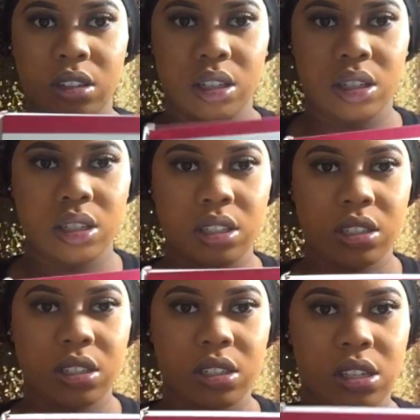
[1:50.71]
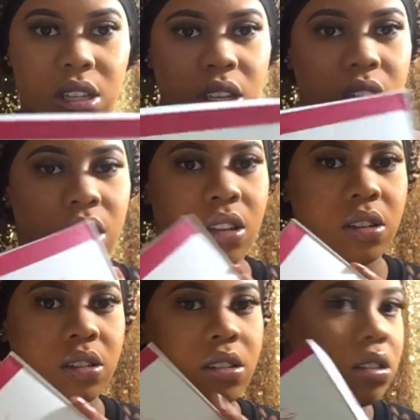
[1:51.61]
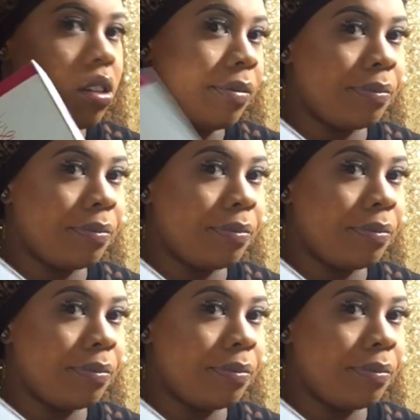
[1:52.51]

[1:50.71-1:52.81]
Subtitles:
this is